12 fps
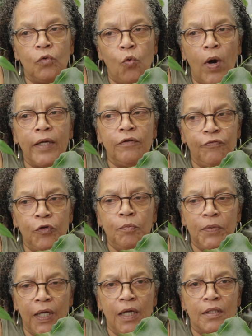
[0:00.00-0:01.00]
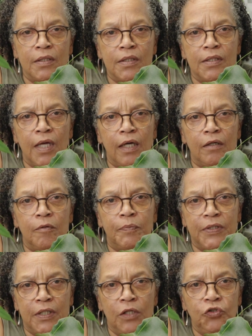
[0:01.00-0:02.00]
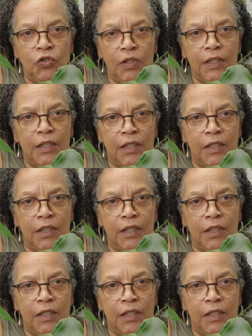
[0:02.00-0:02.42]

quite a few plants that could potentially